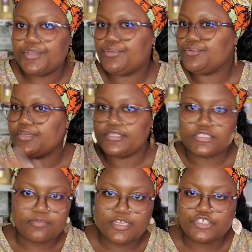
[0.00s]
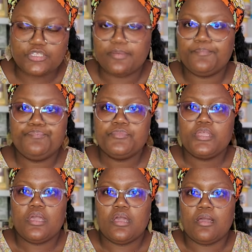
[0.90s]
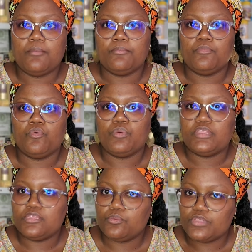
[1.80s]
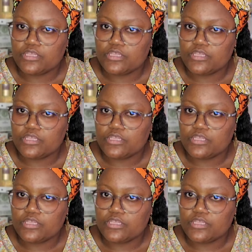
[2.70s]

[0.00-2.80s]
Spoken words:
You can smudge them with